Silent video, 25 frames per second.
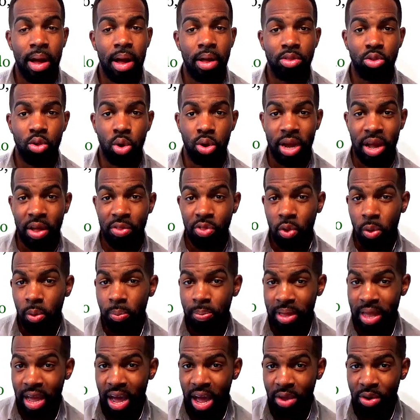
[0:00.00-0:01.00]
tocando
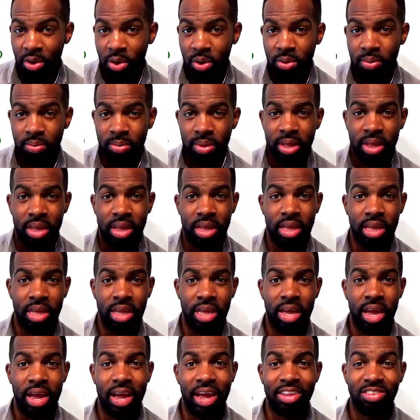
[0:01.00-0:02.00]
piano
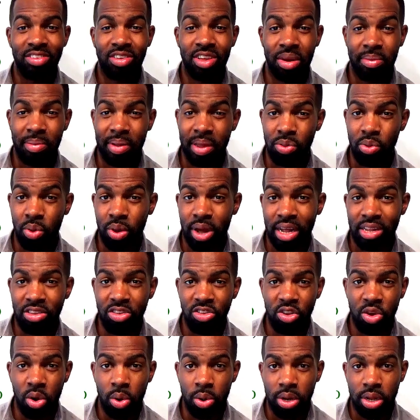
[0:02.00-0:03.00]
y escribiendo
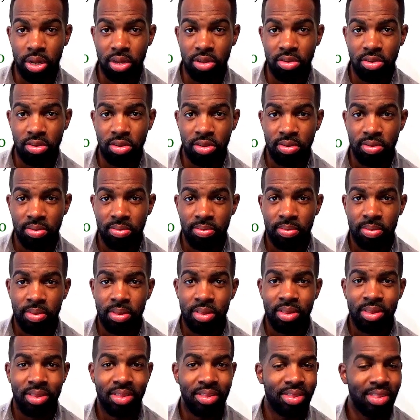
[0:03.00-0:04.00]
canciones.
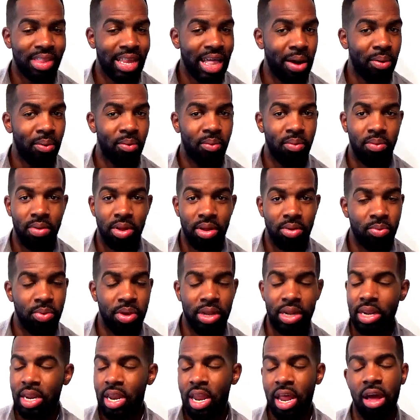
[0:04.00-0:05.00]
Now, we
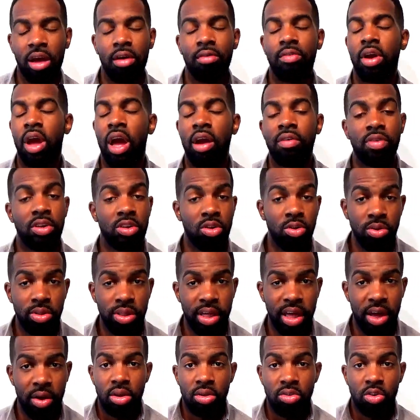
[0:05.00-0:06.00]
never ever do
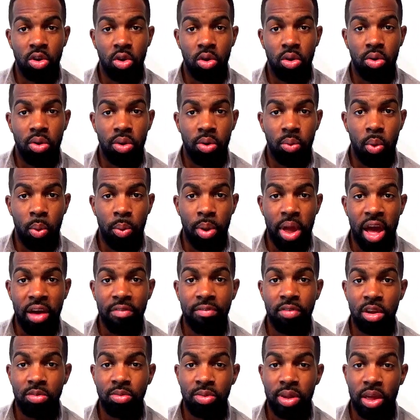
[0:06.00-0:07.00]
that. So when we have
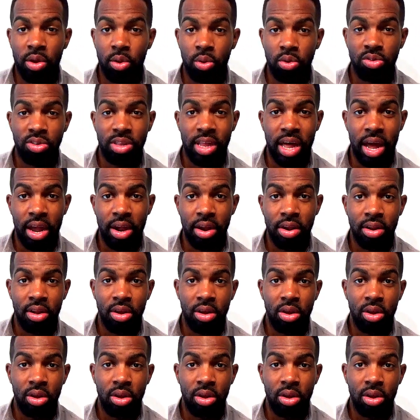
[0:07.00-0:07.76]
verbs like gustar